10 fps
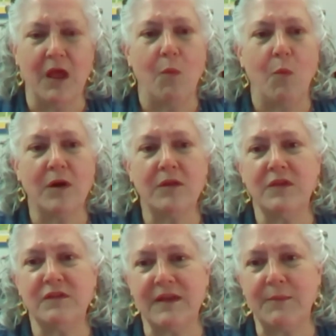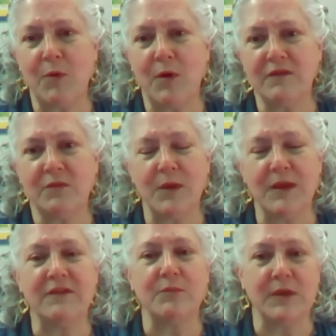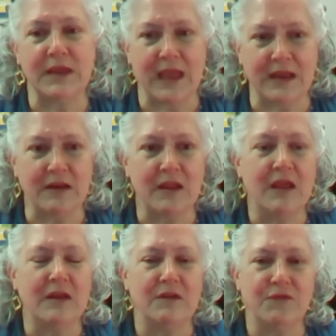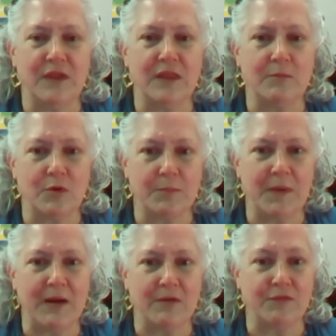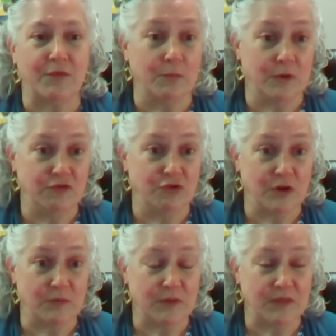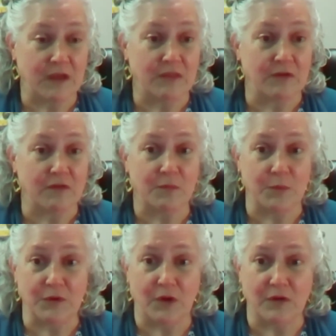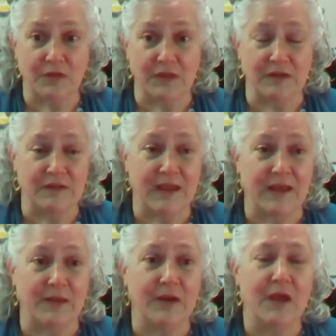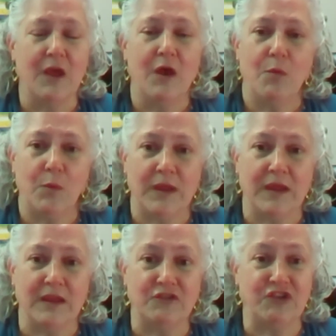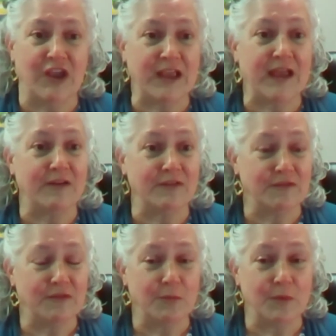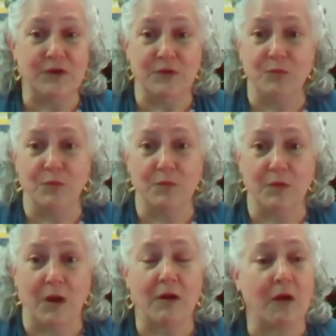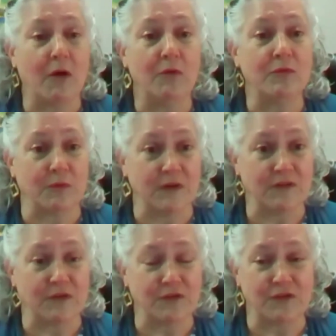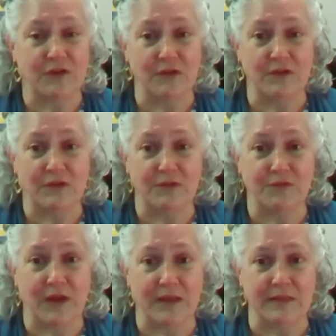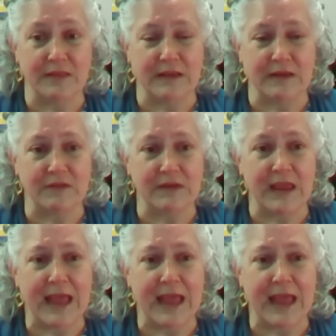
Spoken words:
What are the stepwise ways that we get to feeling more powerful? We join with others, we talk things out, we check out, we do our own research to find things.